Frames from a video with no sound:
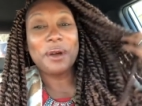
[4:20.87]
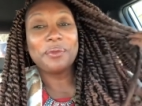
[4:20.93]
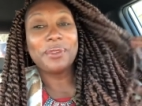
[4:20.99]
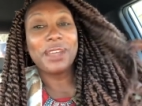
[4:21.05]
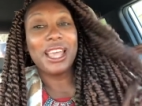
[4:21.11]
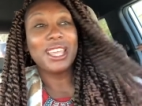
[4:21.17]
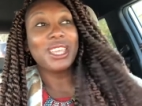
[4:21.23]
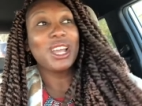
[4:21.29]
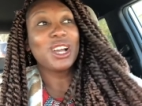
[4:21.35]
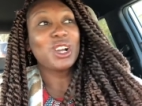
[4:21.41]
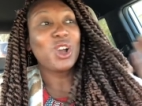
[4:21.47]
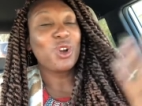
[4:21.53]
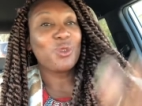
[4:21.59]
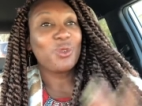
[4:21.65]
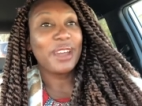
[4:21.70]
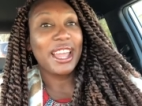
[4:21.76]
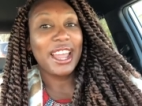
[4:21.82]
in your
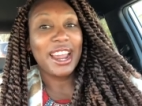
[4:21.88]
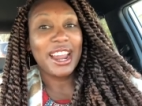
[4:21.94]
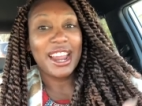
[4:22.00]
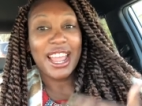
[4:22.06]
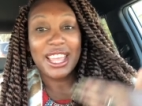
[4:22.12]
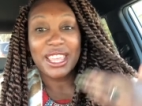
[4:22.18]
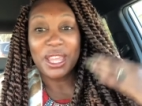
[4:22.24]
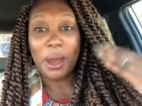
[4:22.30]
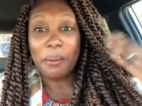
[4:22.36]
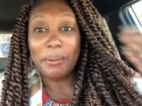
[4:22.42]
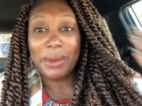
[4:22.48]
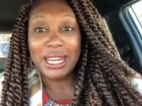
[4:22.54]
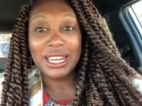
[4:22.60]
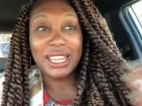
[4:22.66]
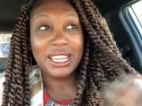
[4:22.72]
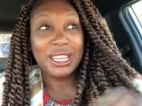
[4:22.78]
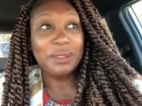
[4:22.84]
career and your
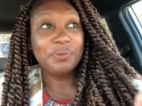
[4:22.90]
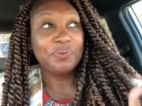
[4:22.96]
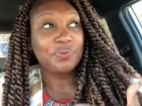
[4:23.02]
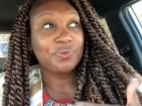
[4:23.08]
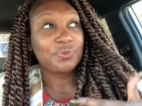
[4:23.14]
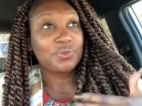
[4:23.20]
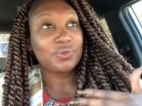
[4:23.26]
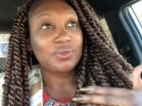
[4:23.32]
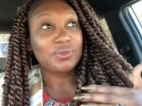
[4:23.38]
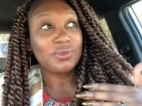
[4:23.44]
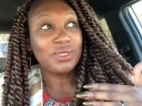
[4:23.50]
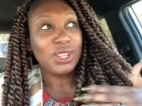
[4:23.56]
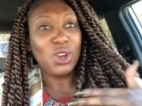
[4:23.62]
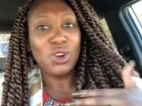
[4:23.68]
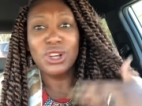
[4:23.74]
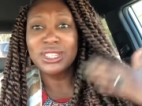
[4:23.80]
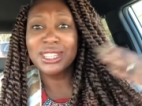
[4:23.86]
money,
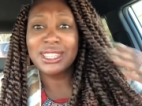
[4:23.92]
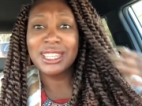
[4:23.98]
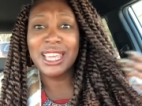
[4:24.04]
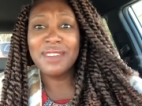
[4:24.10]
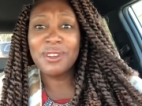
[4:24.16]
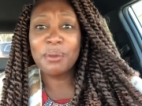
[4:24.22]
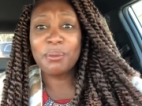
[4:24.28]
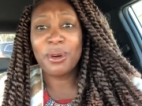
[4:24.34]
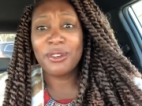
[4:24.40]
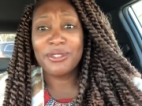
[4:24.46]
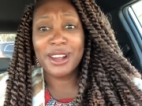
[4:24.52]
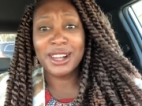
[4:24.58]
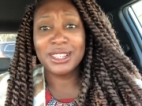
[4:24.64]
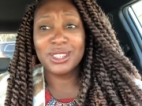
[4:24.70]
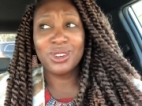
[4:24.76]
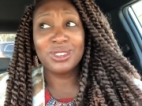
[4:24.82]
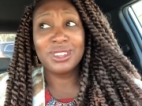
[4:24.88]
or just even
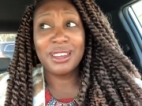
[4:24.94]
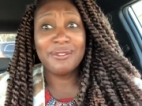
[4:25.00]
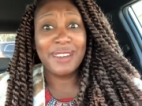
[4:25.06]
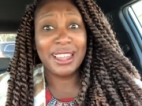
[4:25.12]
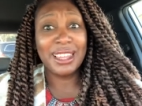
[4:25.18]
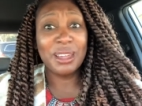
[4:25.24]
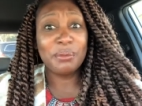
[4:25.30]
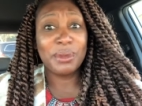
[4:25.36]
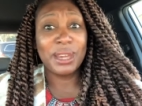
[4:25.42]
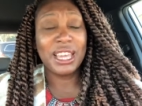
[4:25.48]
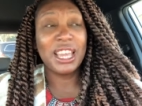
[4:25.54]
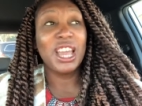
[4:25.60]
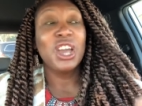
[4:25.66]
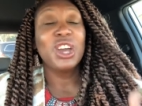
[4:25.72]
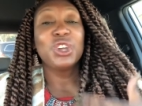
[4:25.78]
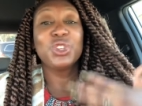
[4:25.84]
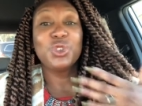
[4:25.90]
professional development,
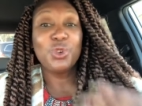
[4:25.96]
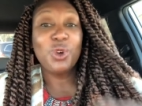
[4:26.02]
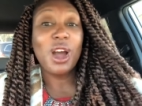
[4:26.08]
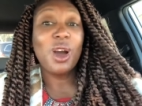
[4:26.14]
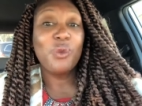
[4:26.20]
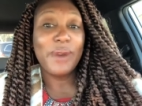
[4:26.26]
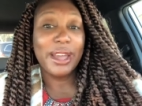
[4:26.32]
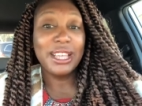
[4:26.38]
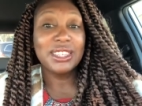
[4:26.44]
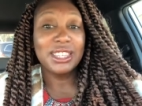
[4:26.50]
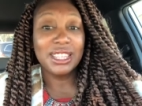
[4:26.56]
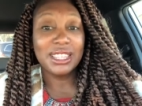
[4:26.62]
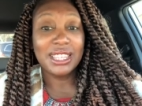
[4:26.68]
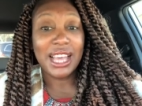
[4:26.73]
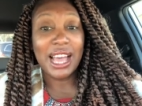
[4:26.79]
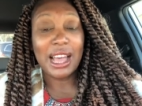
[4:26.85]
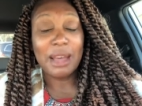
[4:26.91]
you are wasting
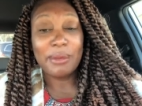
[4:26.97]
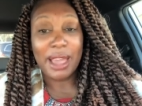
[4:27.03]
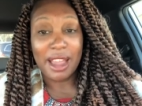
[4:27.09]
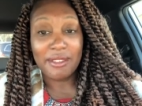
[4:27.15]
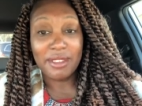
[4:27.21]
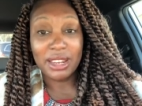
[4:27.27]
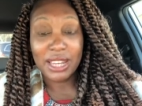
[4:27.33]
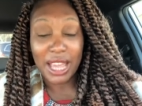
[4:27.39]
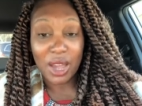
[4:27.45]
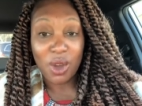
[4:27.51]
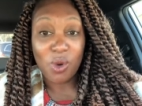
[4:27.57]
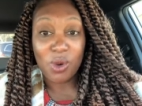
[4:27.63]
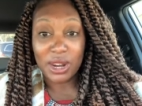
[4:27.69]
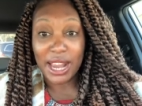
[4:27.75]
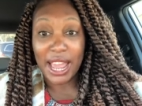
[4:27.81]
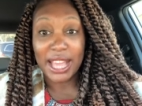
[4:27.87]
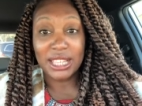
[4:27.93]
time every day
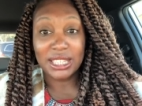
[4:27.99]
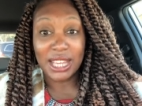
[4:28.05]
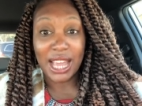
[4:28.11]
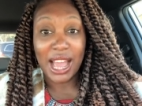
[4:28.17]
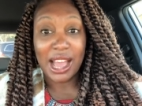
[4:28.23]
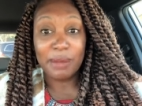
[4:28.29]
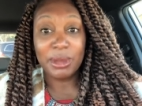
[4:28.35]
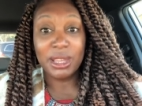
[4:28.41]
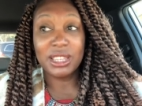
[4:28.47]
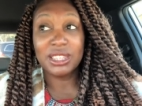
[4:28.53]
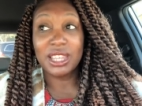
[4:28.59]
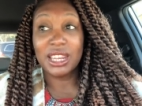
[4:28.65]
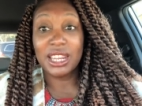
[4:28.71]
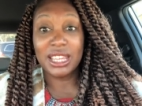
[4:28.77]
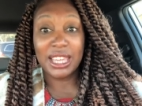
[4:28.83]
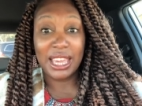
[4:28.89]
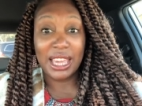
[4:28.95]
on that job
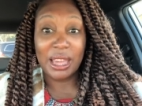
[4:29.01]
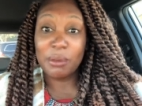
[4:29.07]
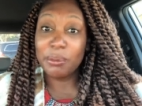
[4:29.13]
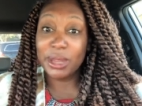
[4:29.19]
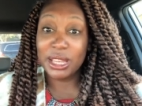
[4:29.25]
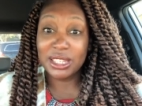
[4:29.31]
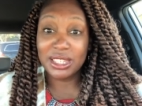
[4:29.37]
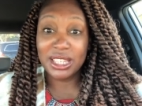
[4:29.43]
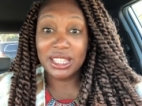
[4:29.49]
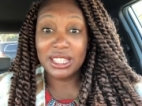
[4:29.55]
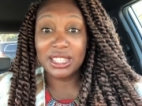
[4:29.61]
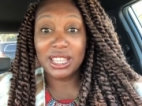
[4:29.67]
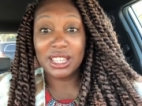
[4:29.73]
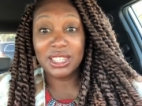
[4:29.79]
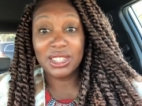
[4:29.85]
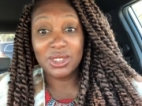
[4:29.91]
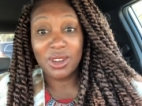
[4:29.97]
instead of getting busy,
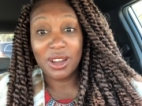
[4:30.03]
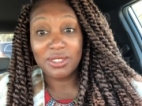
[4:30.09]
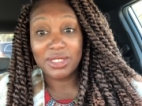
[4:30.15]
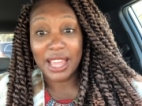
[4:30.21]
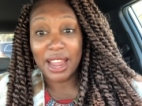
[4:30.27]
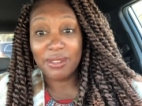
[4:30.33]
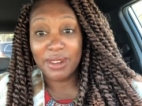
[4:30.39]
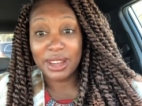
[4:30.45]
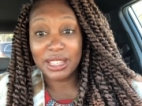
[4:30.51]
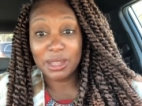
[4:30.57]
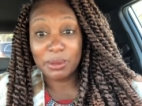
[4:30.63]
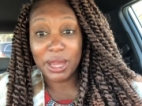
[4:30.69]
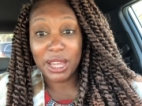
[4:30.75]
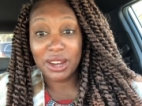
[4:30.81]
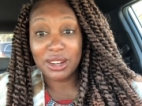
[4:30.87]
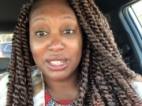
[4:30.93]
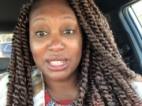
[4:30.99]
dusting off that
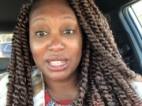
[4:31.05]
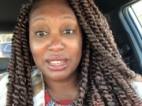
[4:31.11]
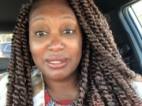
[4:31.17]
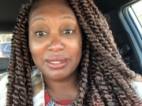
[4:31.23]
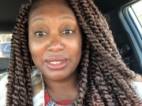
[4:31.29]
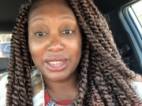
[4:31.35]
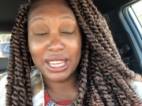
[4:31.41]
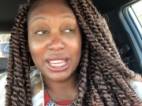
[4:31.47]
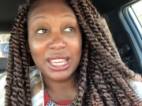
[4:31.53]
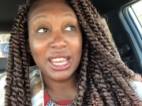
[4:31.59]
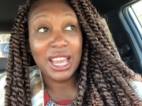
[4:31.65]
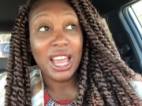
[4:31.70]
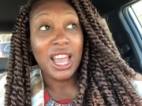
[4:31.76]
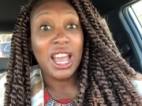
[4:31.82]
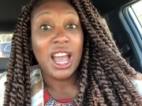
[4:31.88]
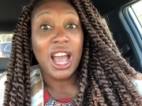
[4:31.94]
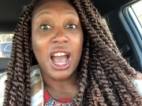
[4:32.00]
resume or CV.
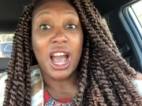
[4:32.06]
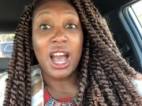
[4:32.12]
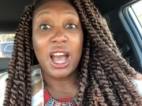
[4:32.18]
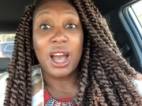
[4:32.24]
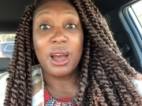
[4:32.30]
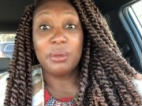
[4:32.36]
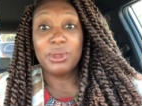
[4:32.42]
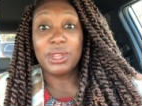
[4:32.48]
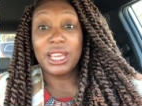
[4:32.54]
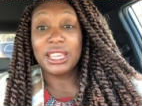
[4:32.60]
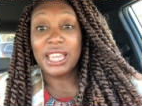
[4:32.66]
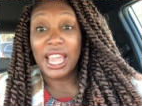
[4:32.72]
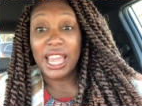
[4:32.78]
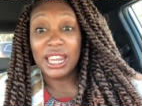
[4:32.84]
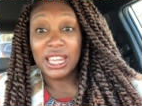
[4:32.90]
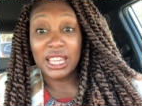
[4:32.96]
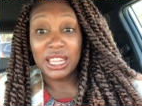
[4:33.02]
You're
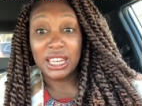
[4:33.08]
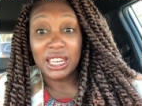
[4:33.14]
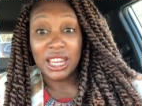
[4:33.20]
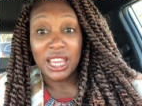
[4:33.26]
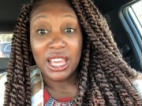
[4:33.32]
gaining